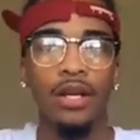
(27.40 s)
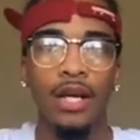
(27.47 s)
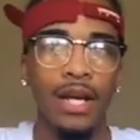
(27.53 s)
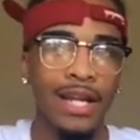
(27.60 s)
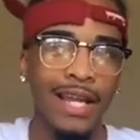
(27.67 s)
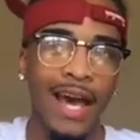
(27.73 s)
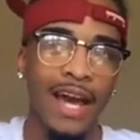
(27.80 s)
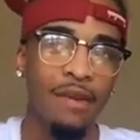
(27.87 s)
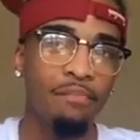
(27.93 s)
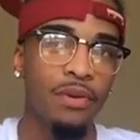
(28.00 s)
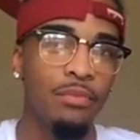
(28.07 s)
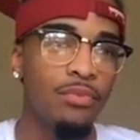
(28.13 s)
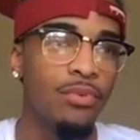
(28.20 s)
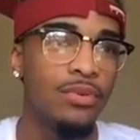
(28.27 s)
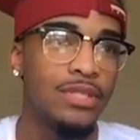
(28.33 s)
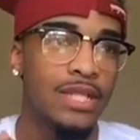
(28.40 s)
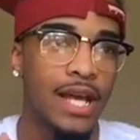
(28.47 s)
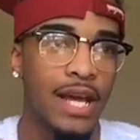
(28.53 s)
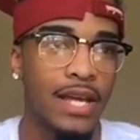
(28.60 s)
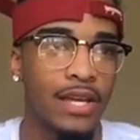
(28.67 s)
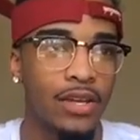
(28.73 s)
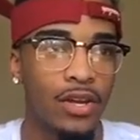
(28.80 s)
A lot of people was
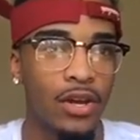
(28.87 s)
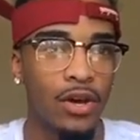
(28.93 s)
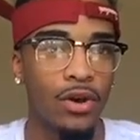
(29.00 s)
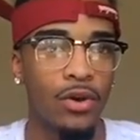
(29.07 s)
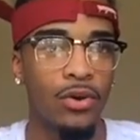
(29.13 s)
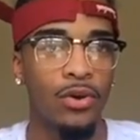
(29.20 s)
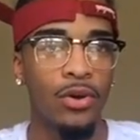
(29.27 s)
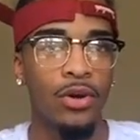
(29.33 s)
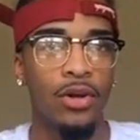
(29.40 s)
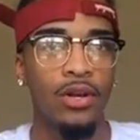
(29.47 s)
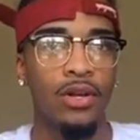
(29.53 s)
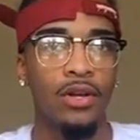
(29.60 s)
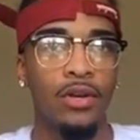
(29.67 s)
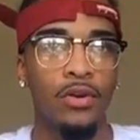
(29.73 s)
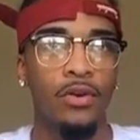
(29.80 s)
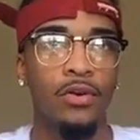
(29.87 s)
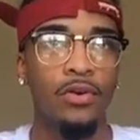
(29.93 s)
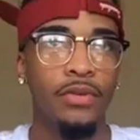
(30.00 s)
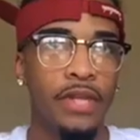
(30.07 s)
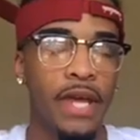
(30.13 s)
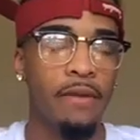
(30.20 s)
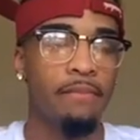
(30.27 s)
like, you know,
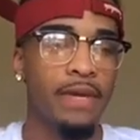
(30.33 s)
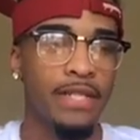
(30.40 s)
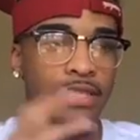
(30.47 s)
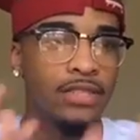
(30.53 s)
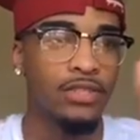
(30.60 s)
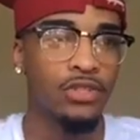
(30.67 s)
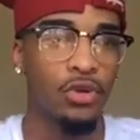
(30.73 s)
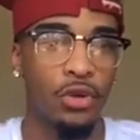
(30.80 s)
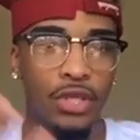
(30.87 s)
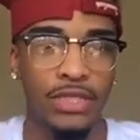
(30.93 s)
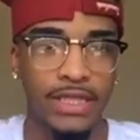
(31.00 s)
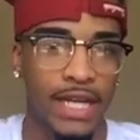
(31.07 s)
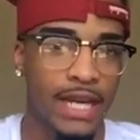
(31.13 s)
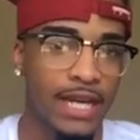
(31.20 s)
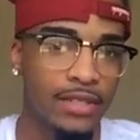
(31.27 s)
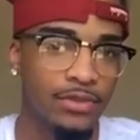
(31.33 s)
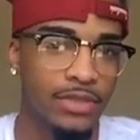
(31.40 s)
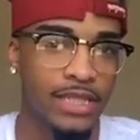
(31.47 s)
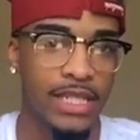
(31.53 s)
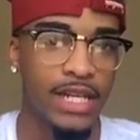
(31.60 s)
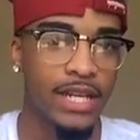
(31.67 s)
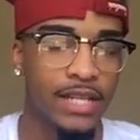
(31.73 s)
they missed the story times with
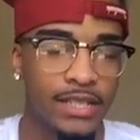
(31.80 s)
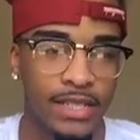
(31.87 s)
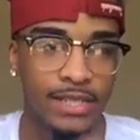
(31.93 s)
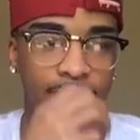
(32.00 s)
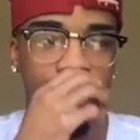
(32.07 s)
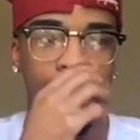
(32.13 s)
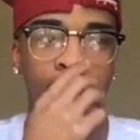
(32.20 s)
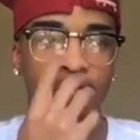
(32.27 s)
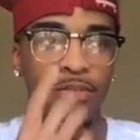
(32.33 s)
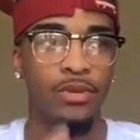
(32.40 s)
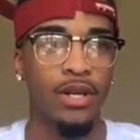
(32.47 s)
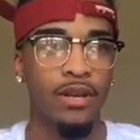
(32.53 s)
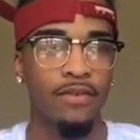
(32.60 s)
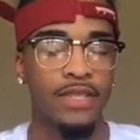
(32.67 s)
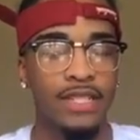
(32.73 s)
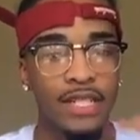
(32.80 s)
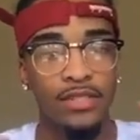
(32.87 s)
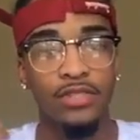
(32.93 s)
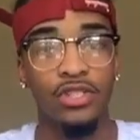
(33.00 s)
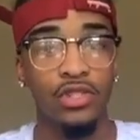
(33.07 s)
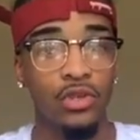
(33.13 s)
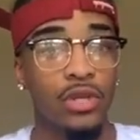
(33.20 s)
Tharris18, whatever, because I
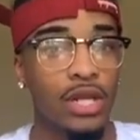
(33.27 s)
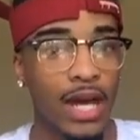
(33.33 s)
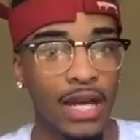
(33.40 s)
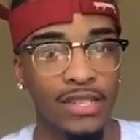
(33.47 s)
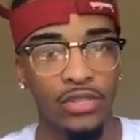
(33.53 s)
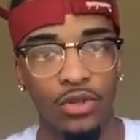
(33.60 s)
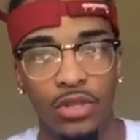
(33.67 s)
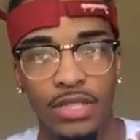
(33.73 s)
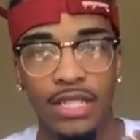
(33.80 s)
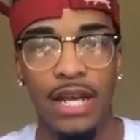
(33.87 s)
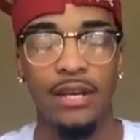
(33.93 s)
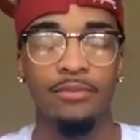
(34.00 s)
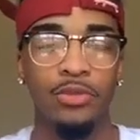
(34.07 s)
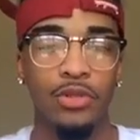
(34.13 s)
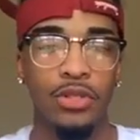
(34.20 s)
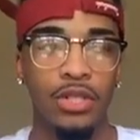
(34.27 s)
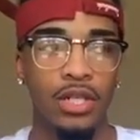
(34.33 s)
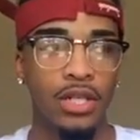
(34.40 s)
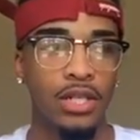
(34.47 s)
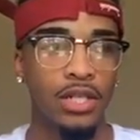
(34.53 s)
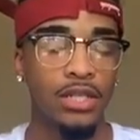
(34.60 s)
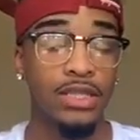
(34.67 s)
used to do a lot of story times on
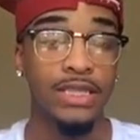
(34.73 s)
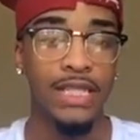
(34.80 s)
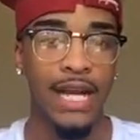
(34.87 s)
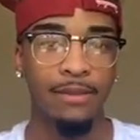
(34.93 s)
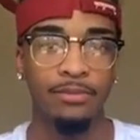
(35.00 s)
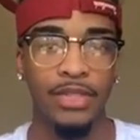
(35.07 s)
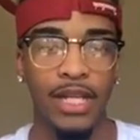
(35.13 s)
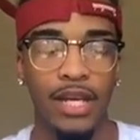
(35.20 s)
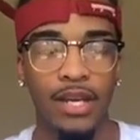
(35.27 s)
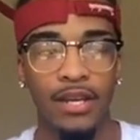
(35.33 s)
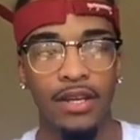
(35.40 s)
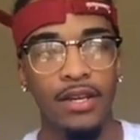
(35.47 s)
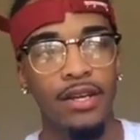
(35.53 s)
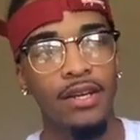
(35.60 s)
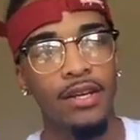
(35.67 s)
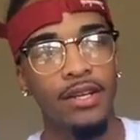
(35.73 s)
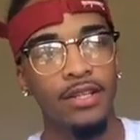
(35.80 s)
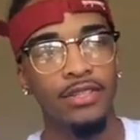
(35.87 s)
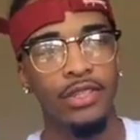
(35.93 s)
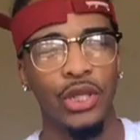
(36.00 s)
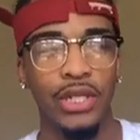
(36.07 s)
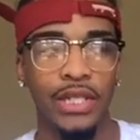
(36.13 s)
Snapchat.
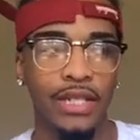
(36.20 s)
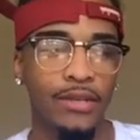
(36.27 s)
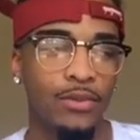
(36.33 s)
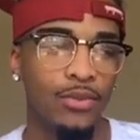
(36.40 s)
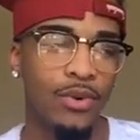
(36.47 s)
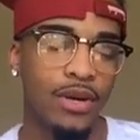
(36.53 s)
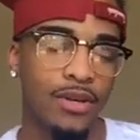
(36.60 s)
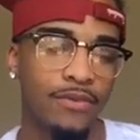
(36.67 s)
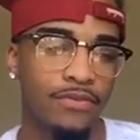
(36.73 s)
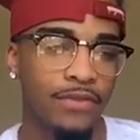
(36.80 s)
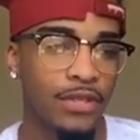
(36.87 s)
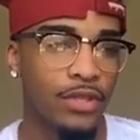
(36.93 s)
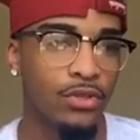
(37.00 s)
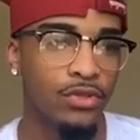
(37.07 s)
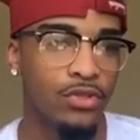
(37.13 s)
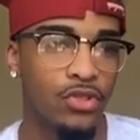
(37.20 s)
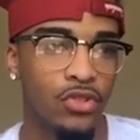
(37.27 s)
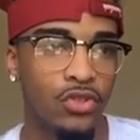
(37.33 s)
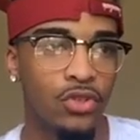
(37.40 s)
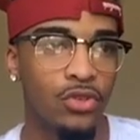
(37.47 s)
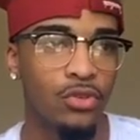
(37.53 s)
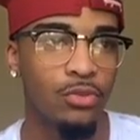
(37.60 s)
So I did one for
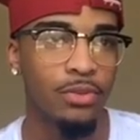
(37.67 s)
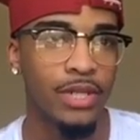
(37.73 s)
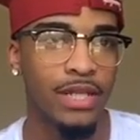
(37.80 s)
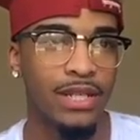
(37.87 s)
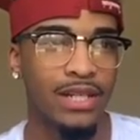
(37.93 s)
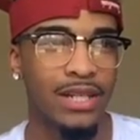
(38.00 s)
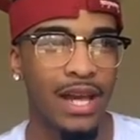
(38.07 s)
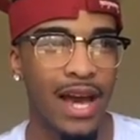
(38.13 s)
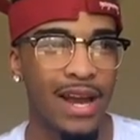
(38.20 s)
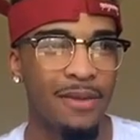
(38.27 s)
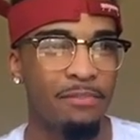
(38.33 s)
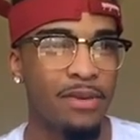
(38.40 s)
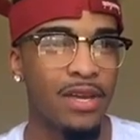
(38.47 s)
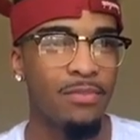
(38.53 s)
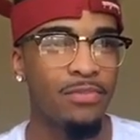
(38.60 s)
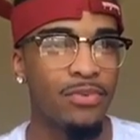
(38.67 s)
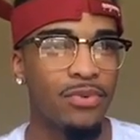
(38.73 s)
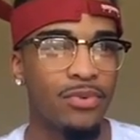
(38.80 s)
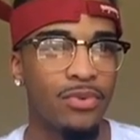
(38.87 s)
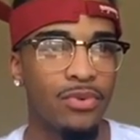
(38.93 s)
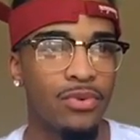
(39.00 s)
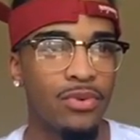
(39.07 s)
YouTube, and a lot of
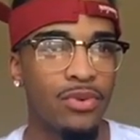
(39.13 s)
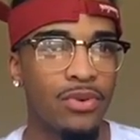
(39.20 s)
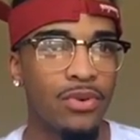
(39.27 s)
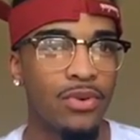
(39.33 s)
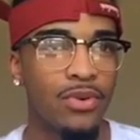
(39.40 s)
people,